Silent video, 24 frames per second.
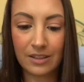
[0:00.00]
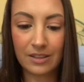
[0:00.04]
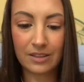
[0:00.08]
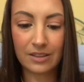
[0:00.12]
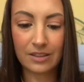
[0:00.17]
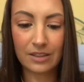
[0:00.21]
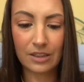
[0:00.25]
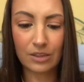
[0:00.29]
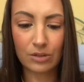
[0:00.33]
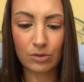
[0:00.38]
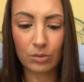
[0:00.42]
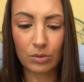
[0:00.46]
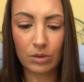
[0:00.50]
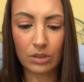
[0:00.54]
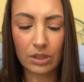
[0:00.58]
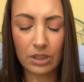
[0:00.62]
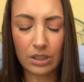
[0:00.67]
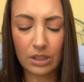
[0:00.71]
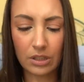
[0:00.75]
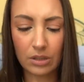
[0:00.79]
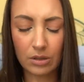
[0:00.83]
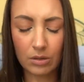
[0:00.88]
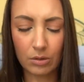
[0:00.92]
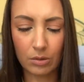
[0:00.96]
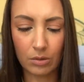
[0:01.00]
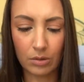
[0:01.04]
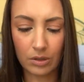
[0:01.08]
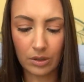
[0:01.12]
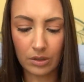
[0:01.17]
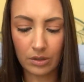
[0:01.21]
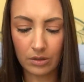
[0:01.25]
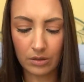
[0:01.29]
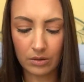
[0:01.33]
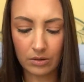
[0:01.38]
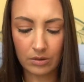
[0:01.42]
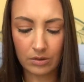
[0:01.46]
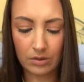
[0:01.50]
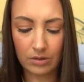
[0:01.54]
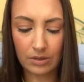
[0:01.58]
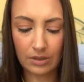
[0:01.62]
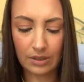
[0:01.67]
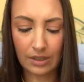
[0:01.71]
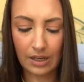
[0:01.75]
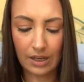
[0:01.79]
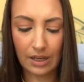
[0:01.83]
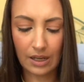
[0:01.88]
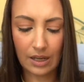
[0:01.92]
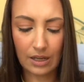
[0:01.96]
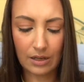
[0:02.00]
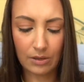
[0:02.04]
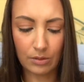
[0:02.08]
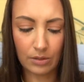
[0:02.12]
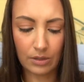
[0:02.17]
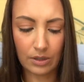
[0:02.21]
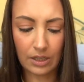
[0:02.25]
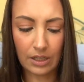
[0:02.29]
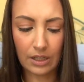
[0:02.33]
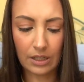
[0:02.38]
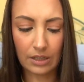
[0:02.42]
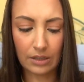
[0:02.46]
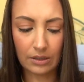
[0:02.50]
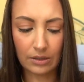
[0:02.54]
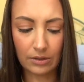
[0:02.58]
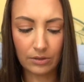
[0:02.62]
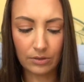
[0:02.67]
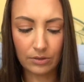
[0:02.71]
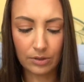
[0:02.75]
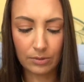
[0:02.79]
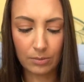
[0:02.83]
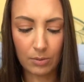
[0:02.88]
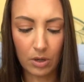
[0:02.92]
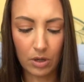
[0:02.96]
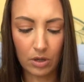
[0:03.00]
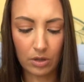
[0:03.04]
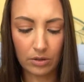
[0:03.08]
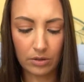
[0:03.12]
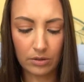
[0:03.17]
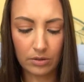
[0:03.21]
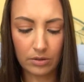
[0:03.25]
That's really cute. Oh, and a little small.